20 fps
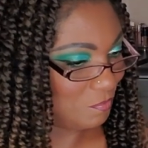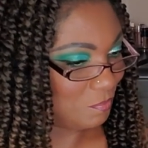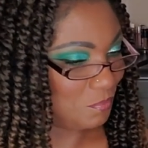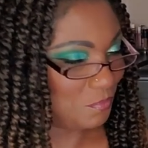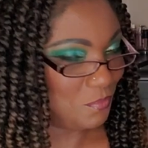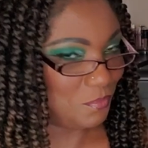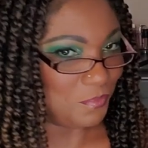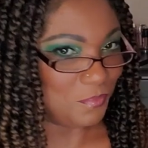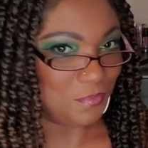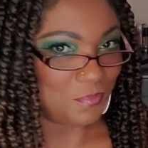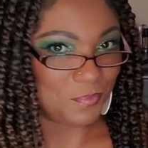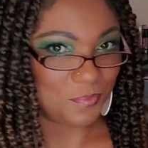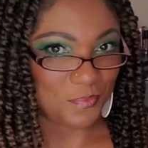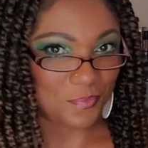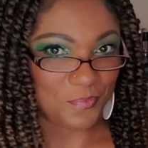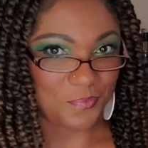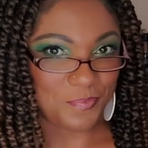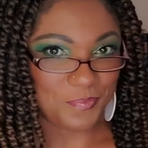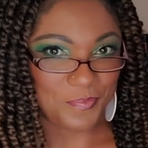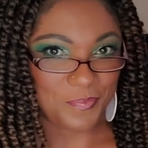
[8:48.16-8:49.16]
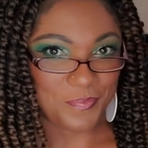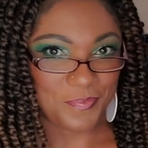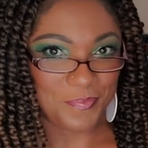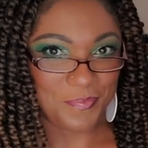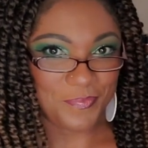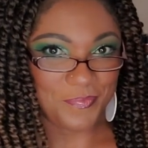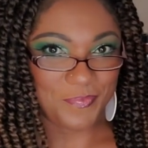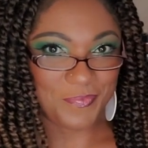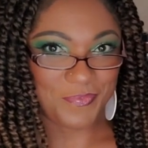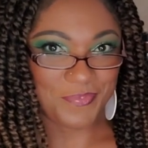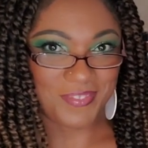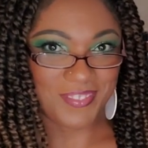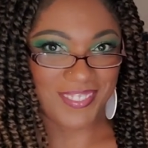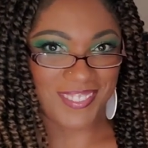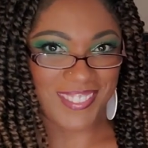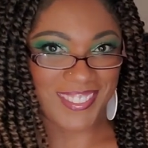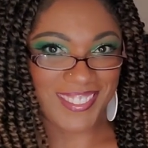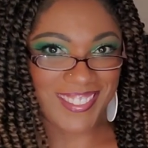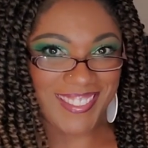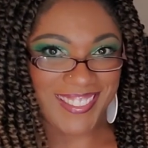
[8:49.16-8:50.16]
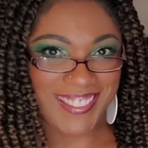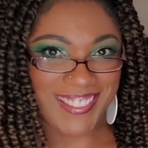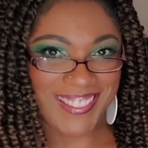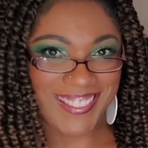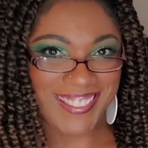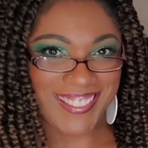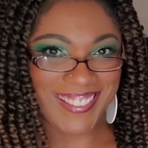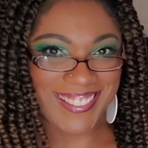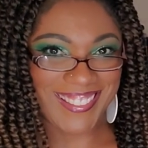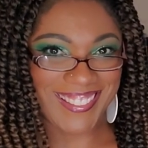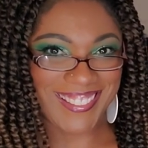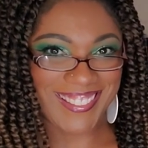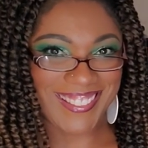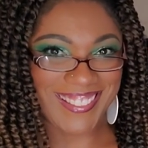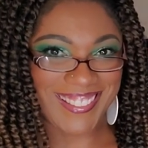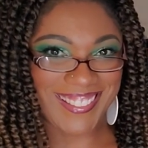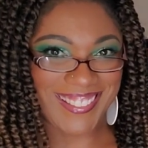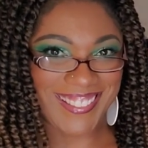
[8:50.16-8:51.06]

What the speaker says: This person isn't speaking.